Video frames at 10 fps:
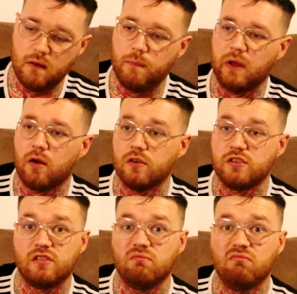
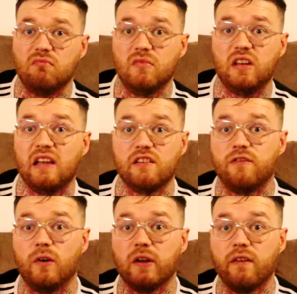because these
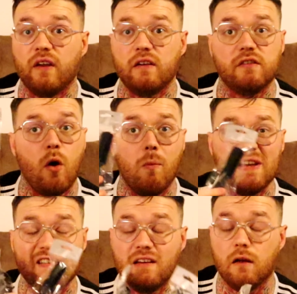fucking things go
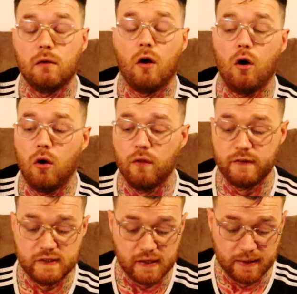missing all the
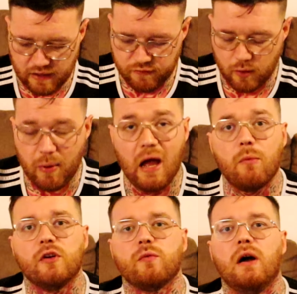time. If you're a
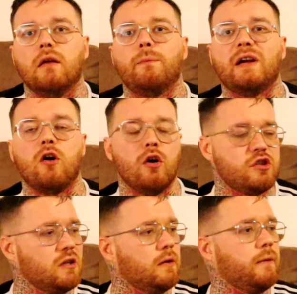barber as well,
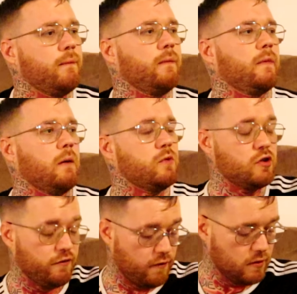because I'm just
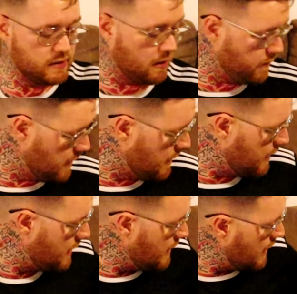going to throw this out there,
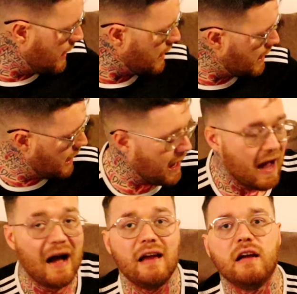
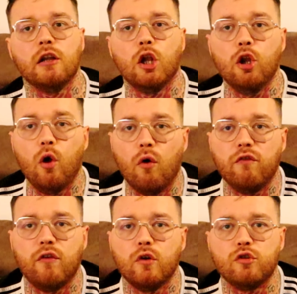I
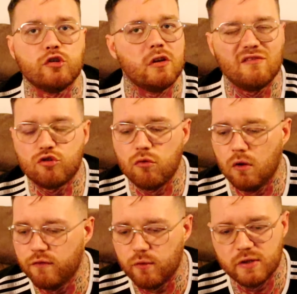love just
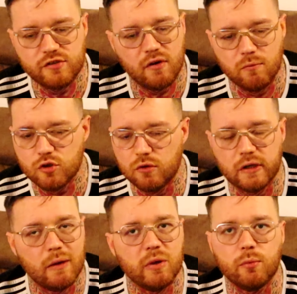scrolling through Instagram, just
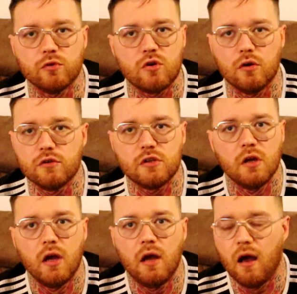looking at people's cuts.
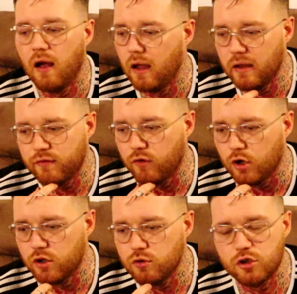If you've got
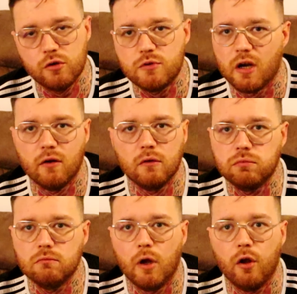a YouTube channel
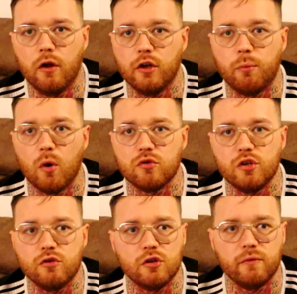and you post
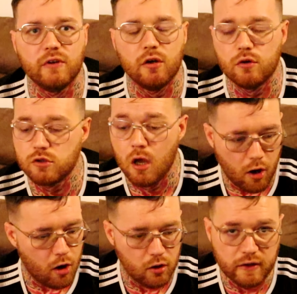YouTube videos,
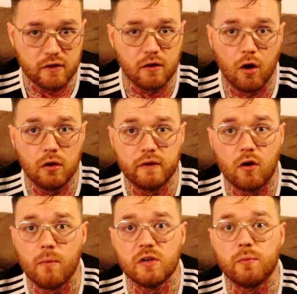all in the
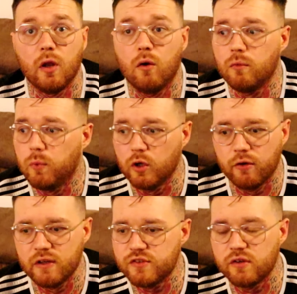comments below, put
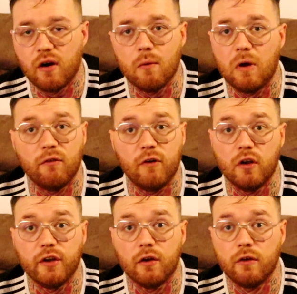your Instagram, I'll
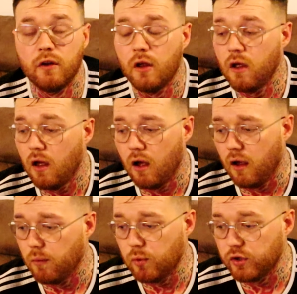follow you.
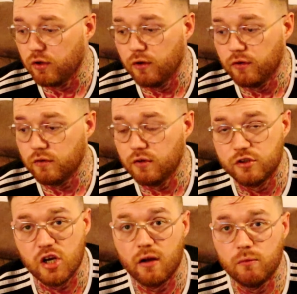Put your
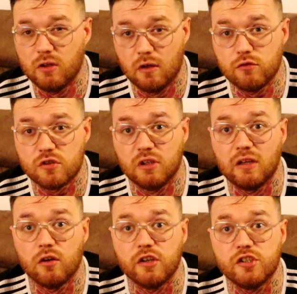channel, I'll just
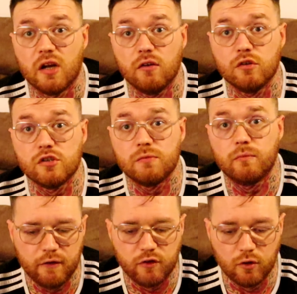click on your channel. Just
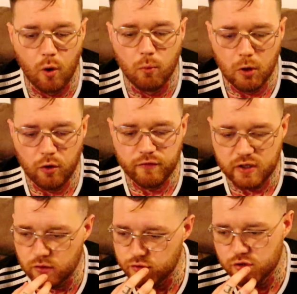if you upload
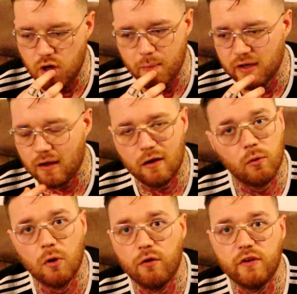videos, just comment I
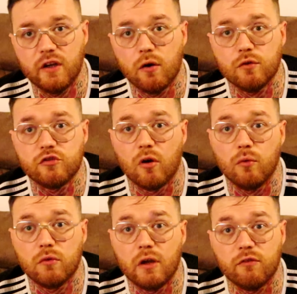upload videos, so